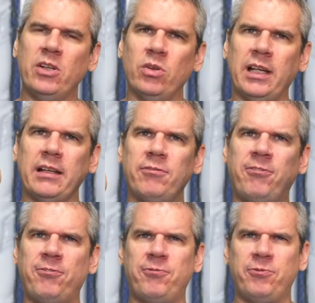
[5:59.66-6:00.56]
you know, like
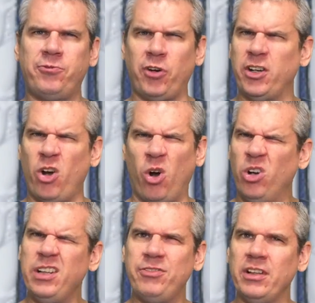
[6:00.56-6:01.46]
front
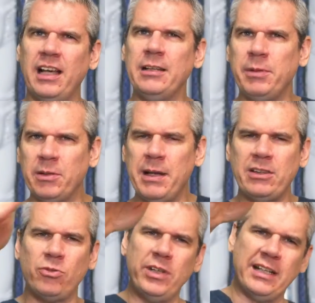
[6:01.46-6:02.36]
on if you like, but you're
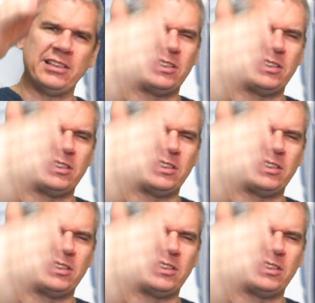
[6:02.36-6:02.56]
meant to read it